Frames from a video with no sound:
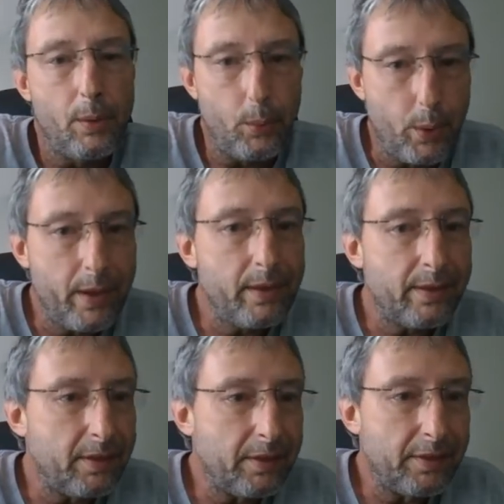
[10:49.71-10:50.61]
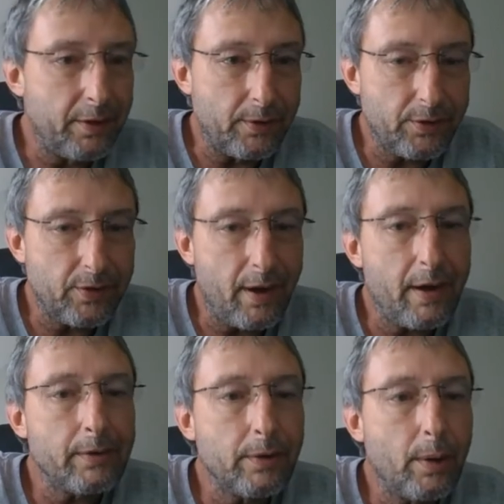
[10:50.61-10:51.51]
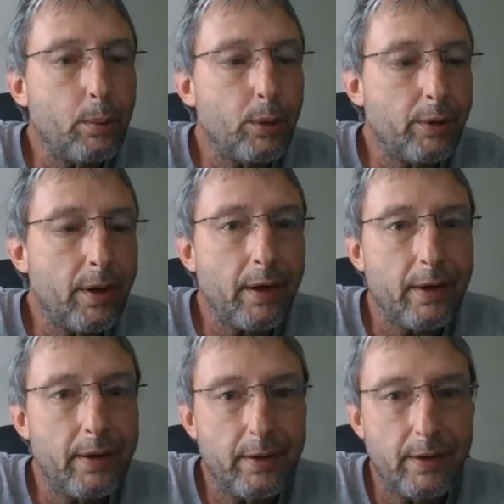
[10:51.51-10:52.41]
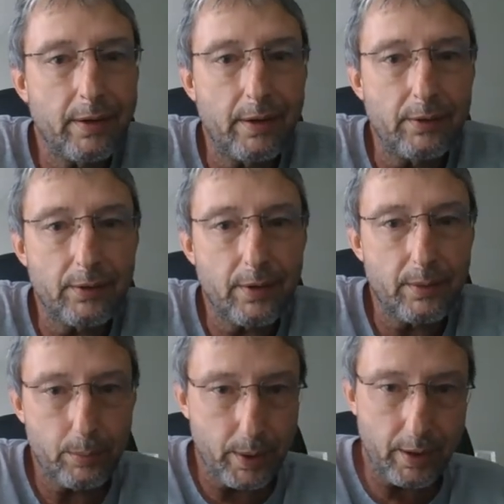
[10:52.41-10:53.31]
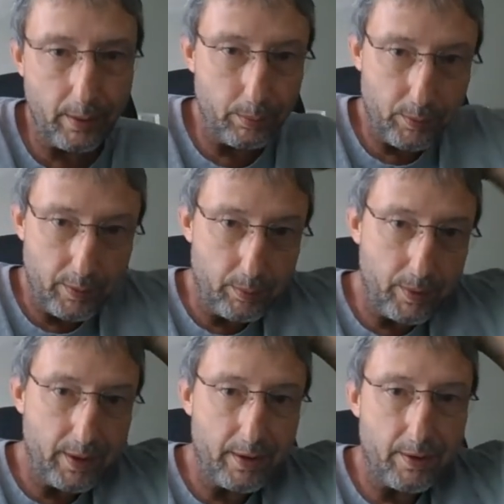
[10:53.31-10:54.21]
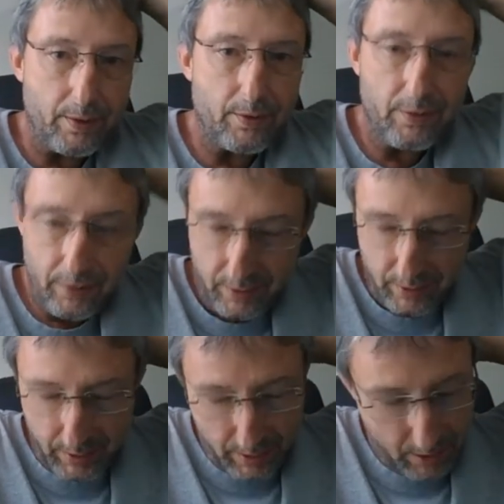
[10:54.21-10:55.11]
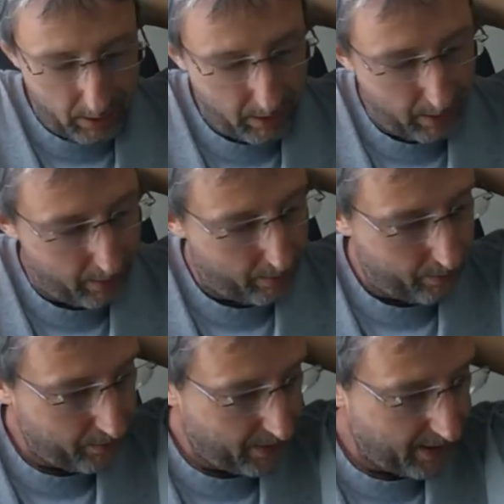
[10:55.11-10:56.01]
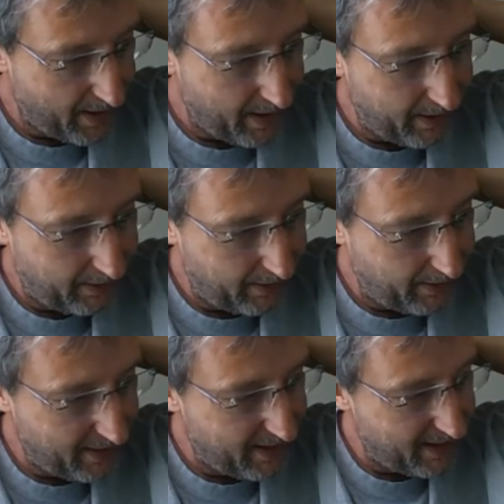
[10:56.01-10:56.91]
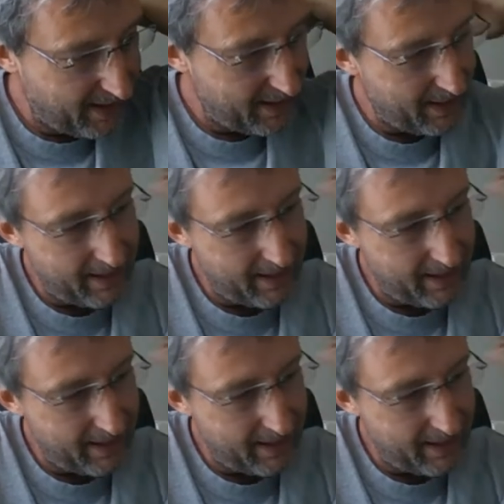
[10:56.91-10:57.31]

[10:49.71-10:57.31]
with their sock rubber duck antennas could pick up repeaters that the